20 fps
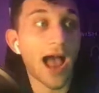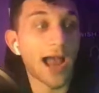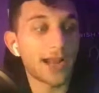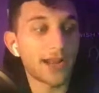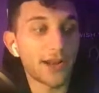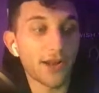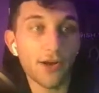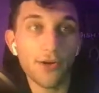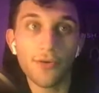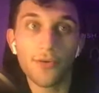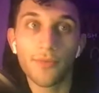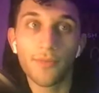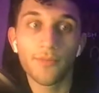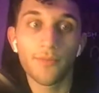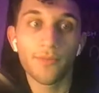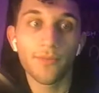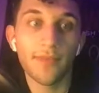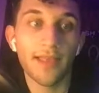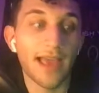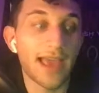I know.
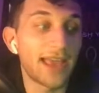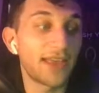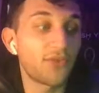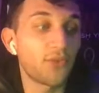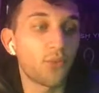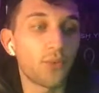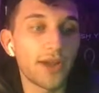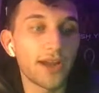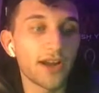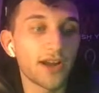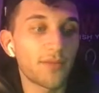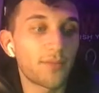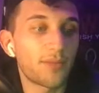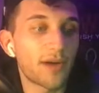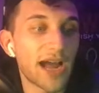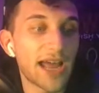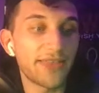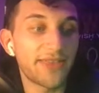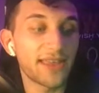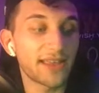It's weird, but
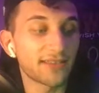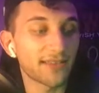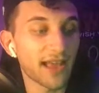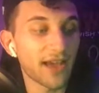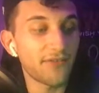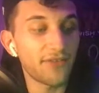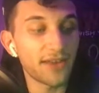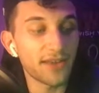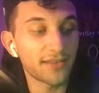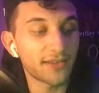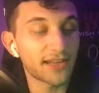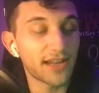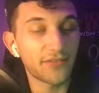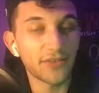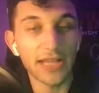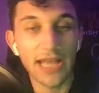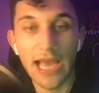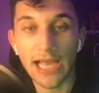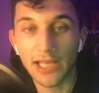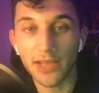I think Le'Veon's going to have to
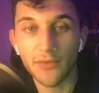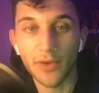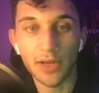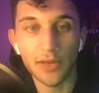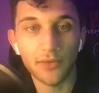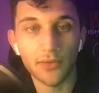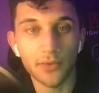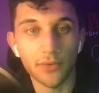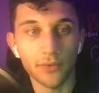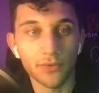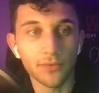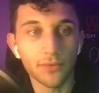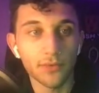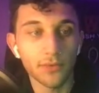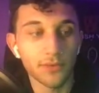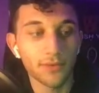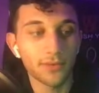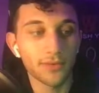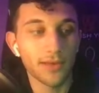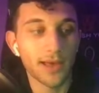get activated soon.
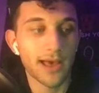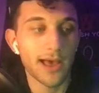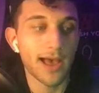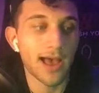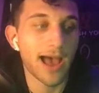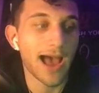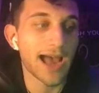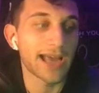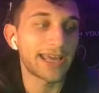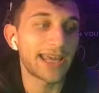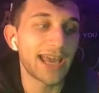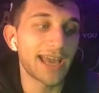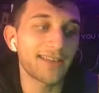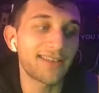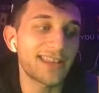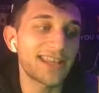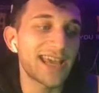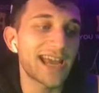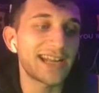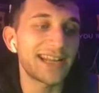I can't
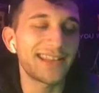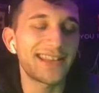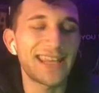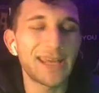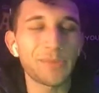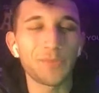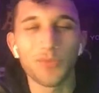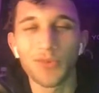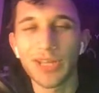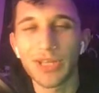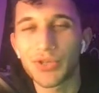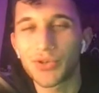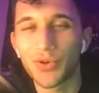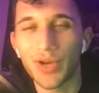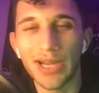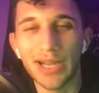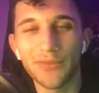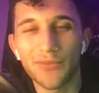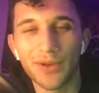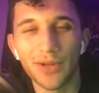see any team really
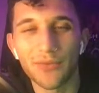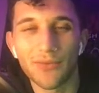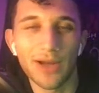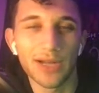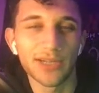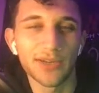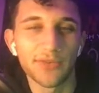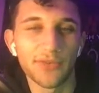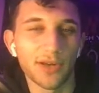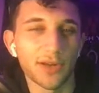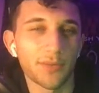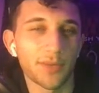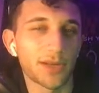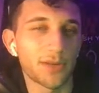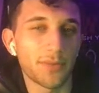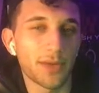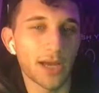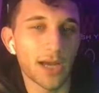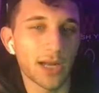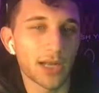trading for Devonta Freeman, to
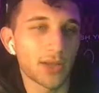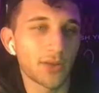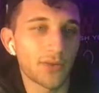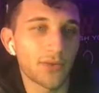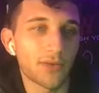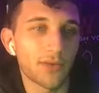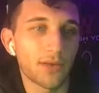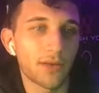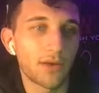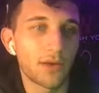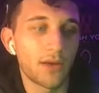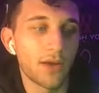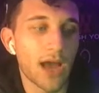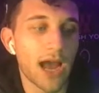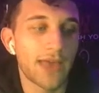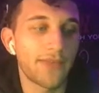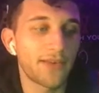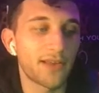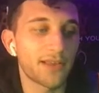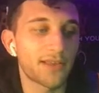be honest.
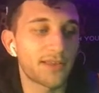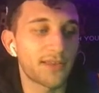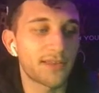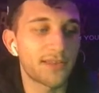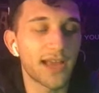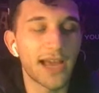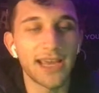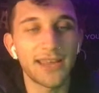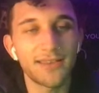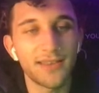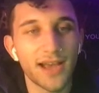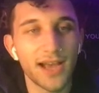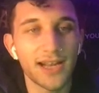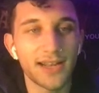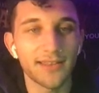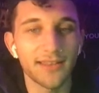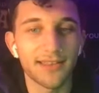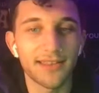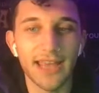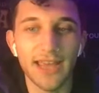I think it's Tyson
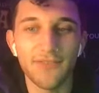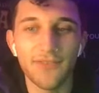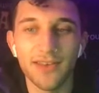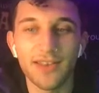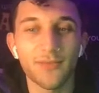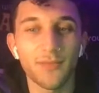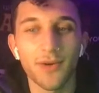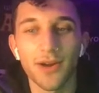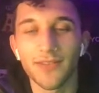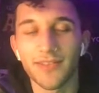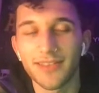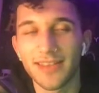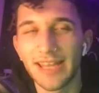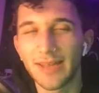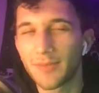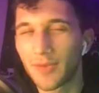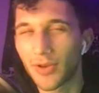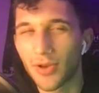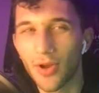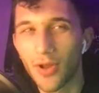and Latavius Murray the
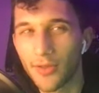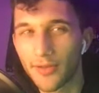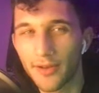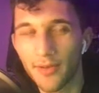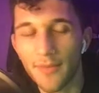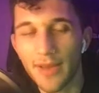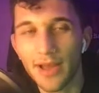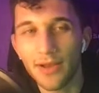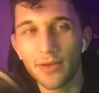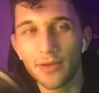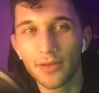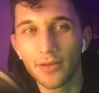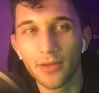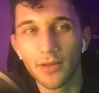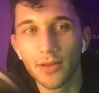teams are calling about.